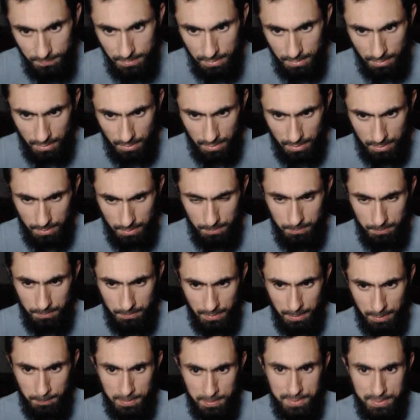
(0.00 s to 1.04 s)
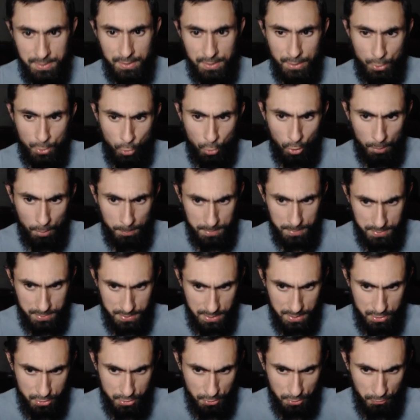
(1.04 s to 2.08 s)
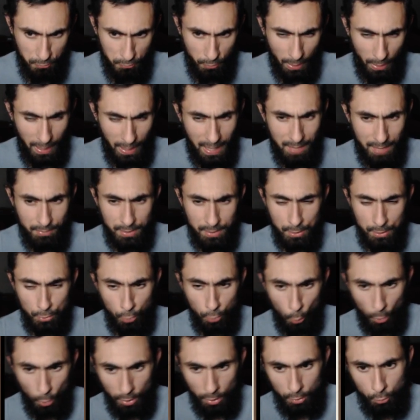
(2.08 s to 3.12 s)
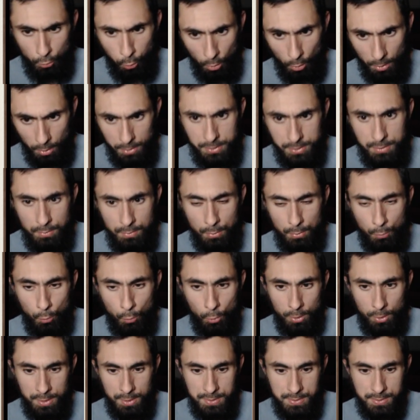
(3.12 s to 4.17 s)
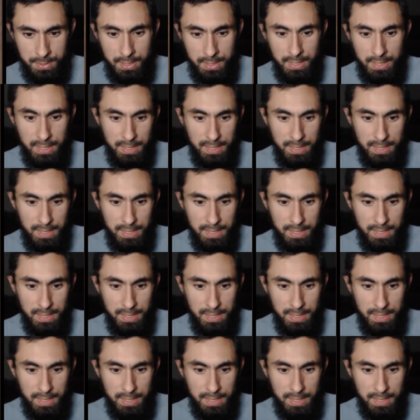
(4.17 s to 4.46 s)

like basically compensation for having lower quality rewards